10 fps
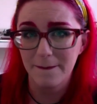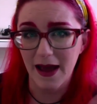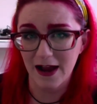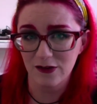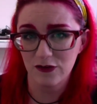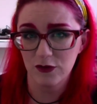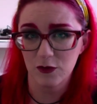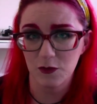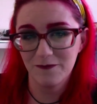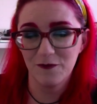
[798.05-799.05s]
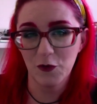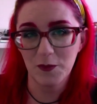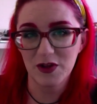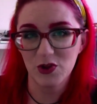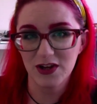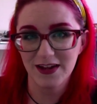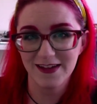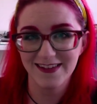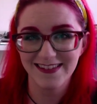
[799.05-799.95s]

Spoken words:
back to filming Gina.